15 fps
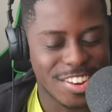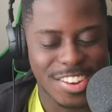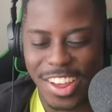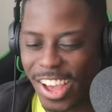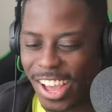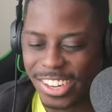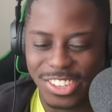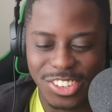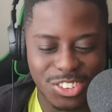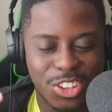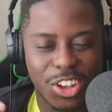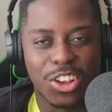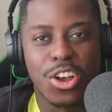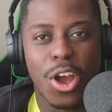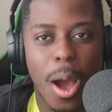nah, just
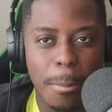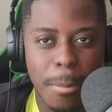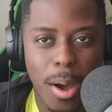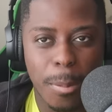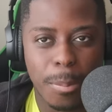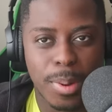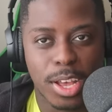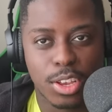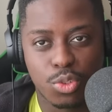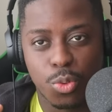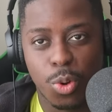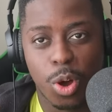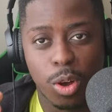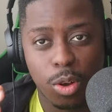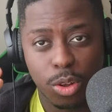the come up as
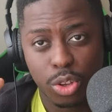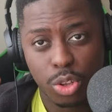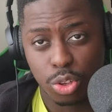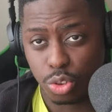well